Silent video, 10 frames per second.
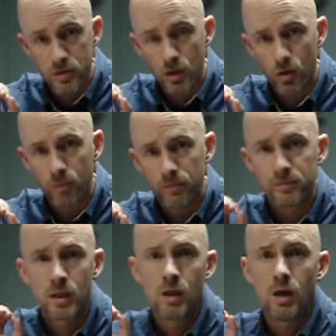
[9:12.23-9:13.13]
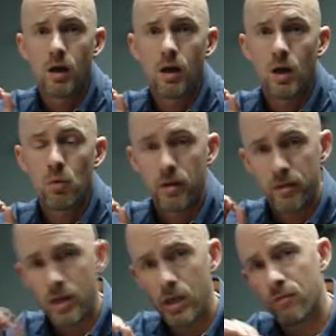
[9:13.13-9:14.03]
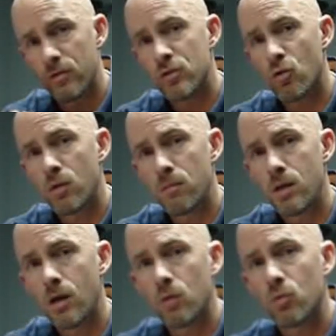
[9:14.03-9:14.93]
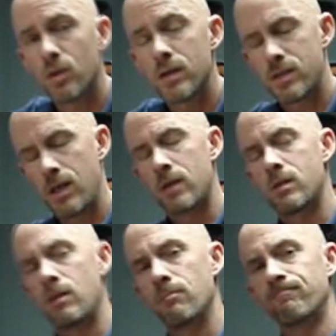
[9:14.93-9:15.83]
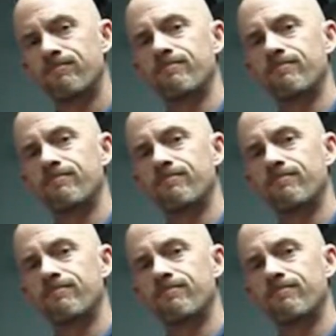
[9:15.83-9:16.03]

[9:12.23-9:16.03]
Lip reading: So I want to thank you for joining me, and we'll see you next time.